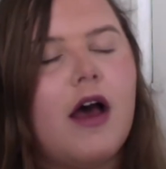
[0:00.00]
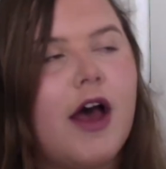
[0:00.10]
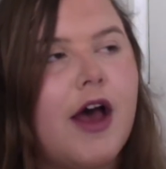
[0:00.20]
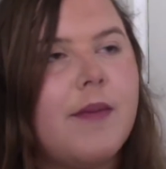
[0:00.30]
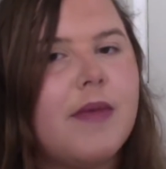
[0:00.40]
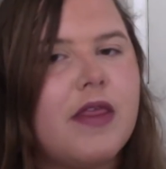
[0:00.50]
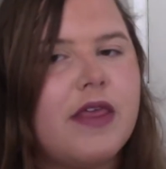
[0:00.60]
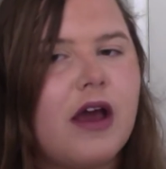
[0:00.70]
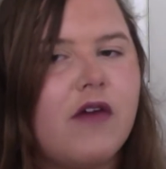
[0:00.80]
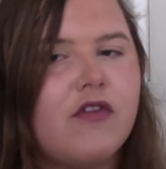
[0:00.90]

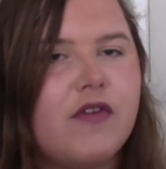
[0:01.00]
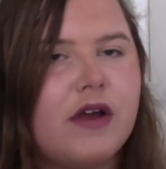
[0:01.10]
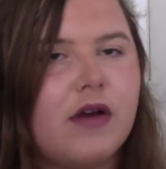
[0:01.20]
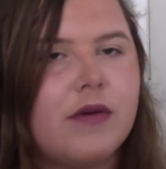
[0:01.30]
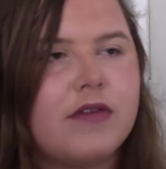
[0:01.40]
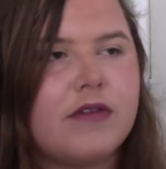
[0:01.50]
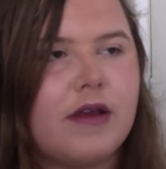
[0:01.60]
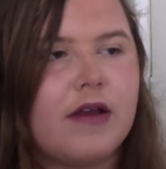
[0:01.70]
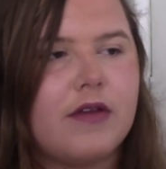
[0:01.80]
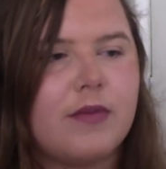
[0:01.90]
The other thing I would
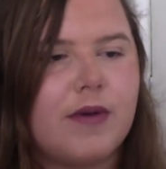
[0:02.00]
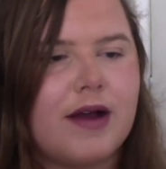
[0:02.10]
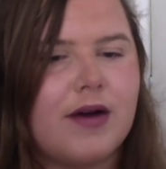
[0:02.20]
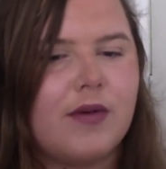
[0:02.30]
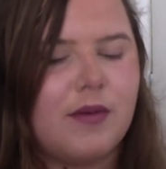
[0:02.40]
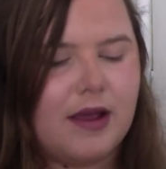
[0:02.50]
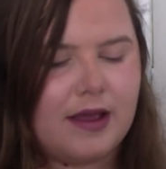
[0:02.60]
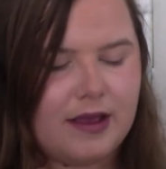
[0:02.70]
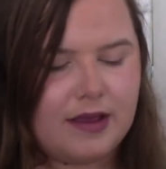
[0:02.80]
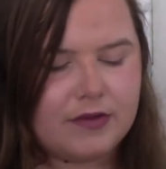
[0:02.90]
say as well
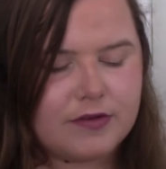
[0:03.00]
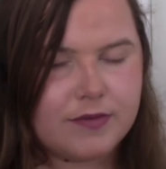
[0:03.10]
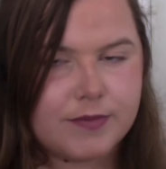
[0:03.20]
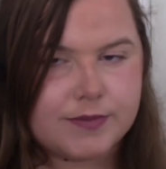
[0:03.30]
is,